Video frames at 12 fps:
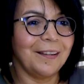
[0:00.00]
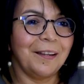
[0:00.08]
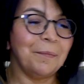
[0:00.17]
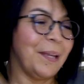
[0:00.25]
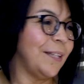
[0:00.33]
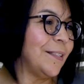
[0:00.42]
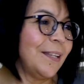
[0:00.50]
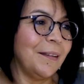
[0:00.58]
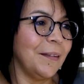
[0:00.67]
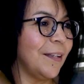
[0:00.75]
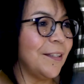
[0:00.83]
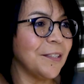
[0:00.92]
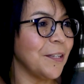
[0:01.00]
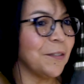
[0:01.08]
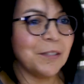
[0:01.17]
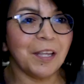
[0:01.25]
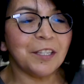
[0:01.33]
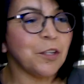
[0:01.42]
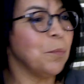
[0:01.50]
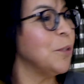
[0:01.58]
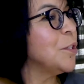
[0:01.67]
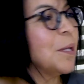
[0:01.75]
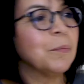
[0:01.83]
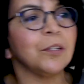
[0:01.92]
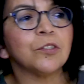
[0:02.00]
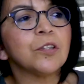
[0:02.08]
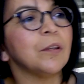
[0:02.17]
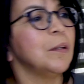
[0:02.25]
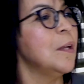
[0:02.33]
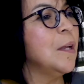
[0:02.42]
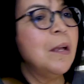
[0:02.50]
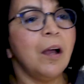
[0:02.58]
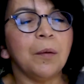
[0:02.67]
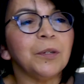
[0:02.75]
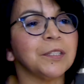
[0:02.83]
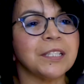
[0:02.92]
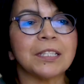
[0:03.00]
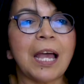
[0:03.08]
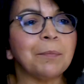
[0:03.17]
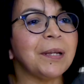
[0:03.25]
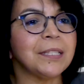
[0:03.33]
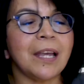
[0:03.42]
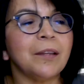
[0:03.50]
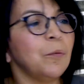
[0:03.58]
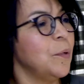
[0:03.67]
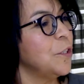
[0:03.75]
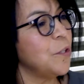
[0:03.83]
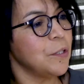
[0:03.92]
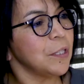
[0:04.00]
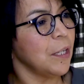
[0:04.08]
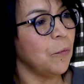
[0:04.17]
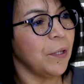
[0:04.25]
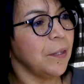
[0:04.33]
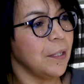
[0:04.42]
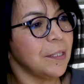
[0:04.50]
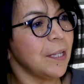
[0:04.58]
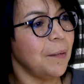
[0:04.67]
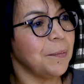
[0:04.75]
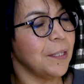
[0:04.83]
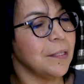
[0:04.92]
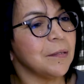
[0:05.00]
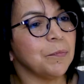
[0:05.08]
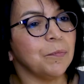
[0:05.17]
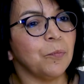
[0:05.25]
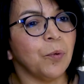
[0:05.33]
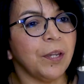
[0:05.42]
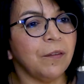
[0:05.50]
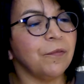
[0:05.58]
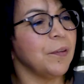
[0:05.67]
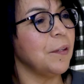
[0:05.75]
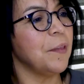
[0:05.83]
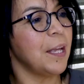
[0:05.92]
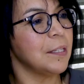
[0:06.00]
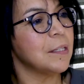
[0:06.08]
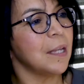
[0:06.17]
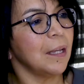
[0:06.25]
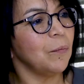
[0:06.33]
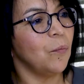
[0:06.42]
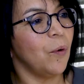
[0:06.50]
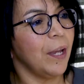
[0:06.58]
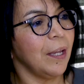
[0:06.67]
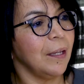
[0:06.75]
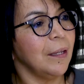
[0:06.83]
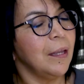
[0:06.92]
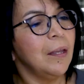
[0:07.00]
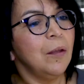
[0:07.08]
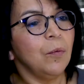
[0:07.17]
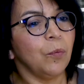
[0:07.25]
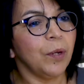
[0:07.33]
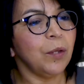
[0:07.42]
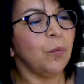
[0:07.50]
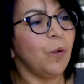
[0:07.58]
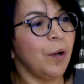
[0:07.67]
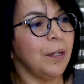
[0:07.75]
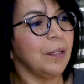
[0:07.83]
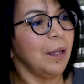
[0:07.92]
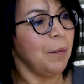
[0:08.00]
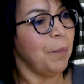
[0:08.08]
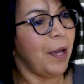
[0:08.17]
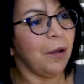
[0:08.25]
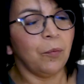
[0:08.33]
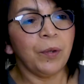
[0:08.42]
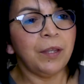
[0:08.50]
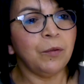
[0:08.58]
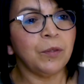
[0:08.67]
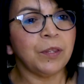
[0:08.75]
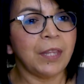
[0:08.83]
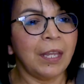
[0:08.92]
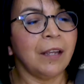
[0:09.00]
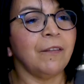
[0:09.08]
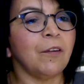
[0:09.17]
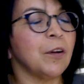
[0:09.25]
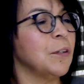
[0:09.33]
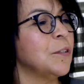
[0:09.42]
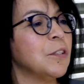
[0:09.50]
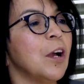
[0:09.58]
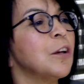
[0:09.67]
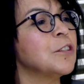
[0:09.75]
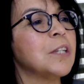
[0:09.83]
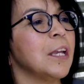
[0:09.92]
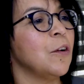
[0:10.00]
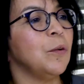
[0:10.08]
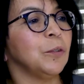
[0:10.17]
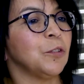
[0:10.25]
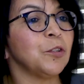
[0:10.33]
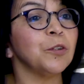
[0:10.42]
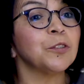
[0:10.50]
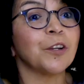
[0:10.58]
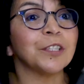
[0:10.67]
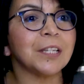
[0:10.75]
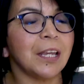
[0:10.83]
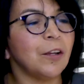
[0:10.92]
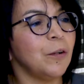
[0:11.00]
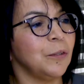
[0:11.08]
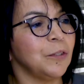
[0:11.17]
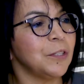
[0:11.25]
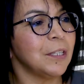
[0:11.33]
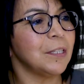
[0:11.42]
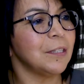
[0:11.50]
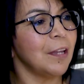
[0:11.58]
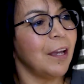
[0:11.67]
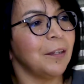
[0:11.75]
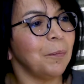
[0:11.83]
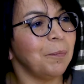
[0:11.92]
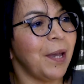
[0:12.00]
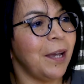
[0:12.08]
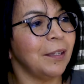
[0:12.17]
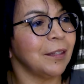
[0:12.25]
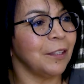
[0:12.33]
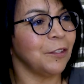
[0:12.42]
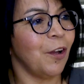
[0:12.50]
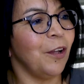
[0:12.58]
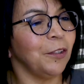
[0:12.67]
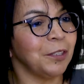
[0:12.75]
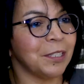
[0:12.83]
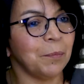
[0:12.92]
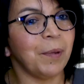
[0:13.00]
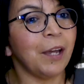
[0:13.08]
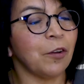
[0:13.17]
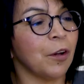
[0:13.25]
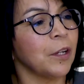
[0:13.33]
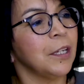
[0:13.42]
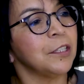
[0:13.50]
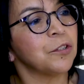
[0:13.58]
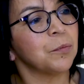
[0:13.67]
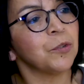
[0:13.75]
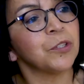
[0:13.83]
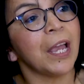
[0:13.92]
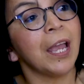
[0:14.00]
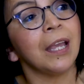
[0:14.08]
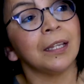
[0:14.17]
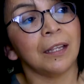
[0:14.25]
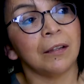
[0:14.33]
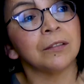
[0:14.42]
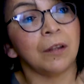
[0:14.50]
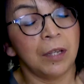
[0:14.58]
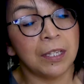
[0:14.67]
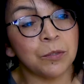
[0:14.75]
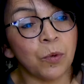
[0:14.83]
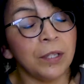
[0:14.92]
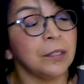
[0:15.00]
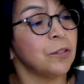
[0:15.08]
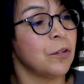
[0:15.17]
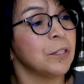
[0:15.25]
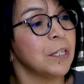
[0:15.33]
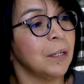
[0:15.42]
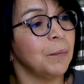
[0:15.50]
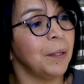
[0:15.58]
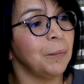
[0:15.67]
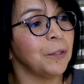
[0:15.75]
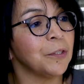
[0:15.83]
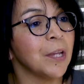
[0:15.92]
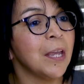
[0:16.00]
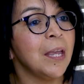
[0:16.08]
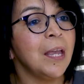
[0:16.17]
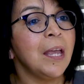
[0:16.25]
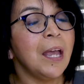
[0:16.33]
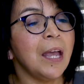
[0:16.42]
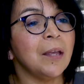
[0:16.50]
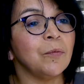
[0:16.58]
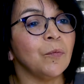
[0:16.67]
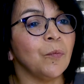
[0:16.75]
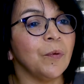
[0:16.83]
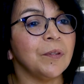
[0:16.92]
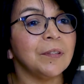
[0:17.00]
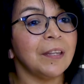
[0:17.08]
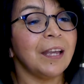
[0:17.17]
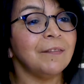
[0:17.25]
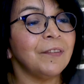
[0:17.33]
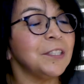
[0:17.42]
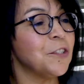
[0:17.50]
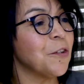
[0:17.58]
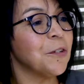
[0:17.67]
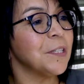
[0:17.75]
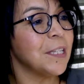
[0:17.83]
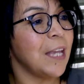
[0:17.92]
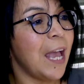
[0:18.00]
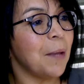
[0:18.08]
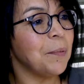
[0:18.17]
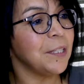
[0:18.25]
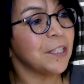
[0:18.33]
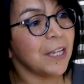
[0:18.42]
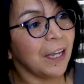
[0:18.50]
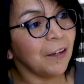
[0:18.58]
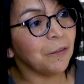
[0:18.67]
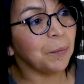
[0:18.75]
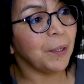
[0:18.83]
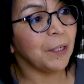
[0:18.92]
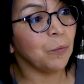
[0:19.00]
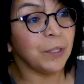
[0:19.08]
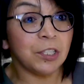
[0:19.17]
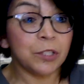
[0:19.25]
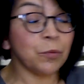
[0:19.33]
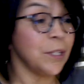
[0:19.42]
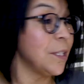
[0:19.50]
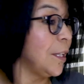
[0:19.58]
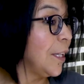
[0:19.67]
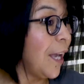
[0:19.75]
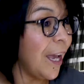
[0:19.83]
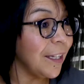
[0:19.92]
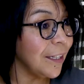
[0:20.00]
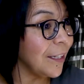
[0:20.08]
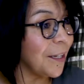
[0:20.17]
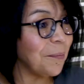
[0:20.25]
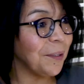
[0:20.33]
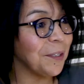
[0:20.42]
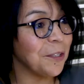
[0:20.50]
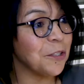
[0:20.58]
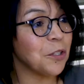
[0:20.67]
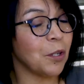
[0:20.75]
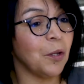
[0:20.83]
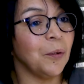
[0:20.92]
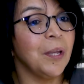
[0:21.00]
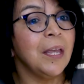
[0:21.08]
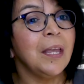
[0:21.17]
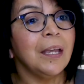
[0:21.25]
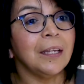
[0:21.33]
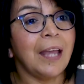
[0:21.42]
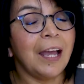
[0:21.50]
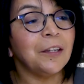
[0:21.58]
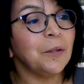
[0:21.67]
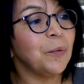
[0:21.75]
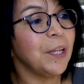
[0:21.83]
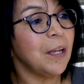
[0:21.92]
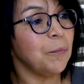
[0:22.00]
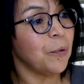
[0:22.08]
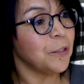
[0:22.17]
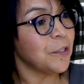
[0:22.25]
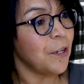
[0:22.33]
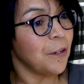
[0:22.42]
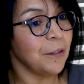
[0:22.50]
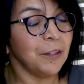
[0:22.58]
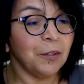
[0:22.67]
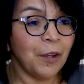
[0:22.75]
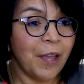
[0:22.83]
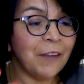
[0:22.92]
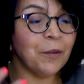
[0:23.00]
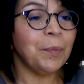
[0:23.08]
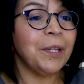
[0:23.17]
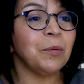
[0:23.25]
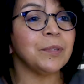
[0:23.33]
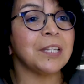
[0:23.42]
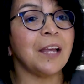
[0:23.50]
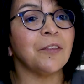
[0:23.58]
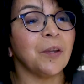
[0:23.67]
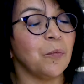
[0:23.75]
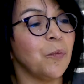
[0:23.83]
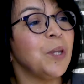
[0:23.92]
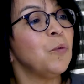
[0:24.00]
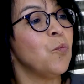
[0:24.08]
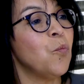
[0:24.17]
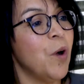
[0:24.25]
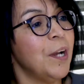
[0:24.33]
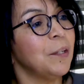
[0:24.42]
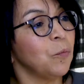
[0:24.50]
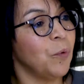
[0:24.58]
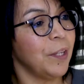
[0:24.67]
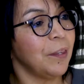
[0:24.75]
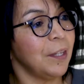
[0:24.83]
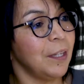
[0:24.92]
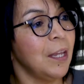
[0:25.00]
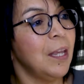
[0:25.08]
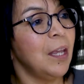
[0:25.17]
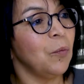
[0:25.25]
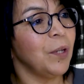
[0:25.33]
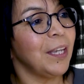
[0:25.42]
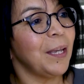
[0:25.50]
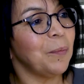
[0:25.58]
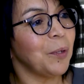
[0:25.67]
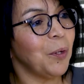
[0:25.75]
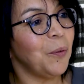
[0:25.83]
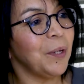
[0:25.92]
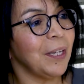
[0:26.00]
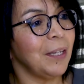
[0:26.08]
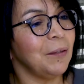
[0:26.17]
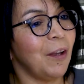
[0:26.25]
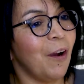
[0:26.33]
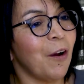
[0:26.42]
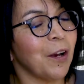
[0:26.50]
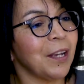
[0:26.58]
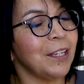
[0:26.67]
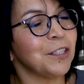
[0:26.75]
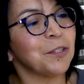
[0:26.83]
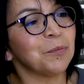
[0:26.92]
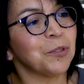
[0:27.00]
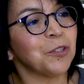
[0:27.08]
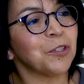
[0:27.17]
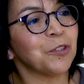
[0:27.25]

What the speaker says: amazing, because it's almost similar to almost side by side of what you see with Acceptance. We feel that same way. We think of our stakeholders. Who's our stakeholders? It's not about the dollar. It's about our customers and as well as our team members. And life uncertainty happens to everybody. We just recently had it a couple of years ago. And how did we everybody was out there and we won with it, and we kept going, and our customers